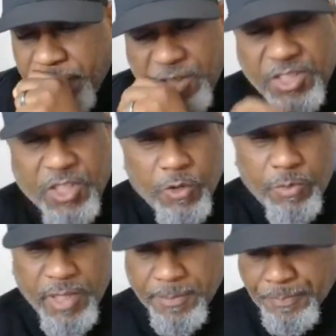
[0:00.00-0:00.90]
excuse
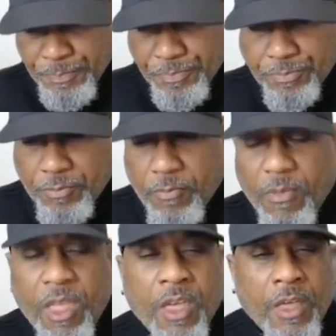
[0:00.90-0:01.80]
me,
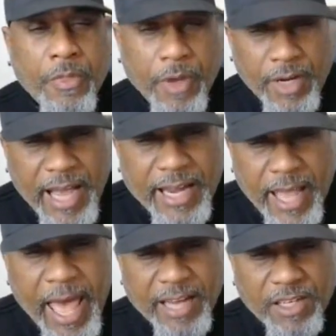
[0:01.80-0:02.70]
they're not
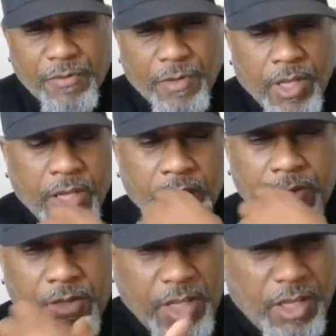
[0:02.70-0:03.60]
active
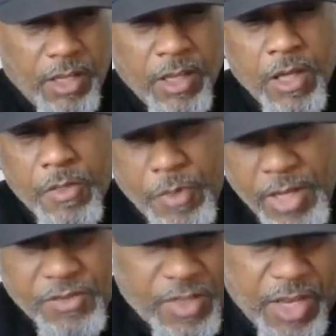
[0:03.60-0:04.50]
in the
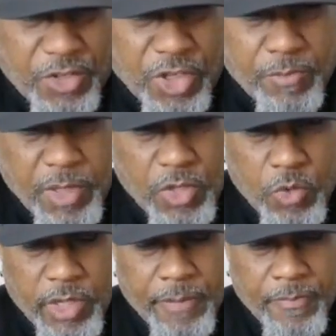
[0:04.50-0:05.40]
things that they should be
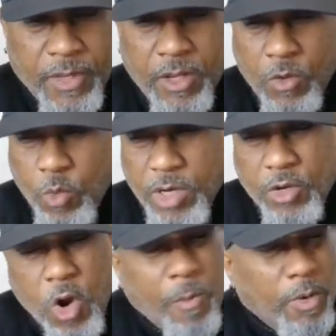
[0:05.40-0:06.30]
doing. What
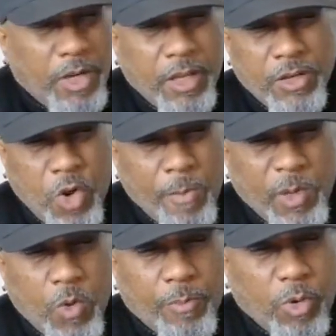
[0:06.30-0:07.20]
normally
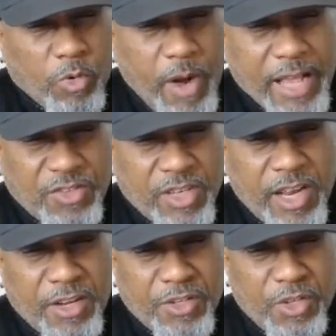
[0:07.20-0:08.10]
what
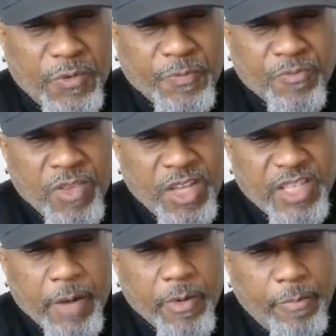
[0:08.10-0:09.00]
procrastinators do is
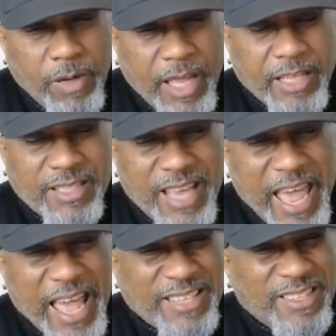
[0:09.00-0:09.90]
they replace
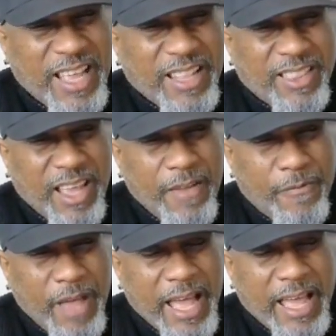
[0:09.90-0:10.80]
tasks that they
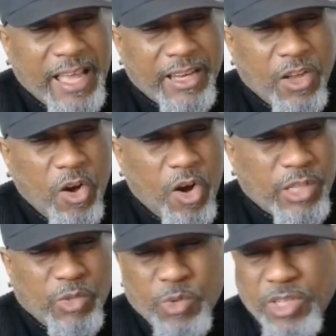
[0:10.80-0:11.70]
find
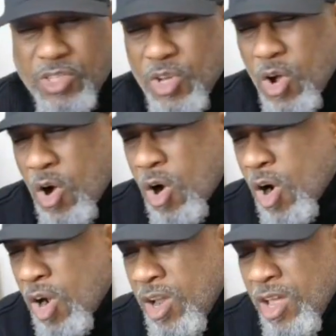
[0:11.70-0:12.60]
arduous
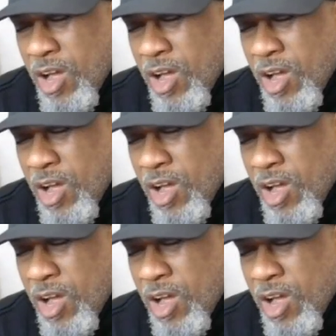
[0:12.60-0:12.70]
or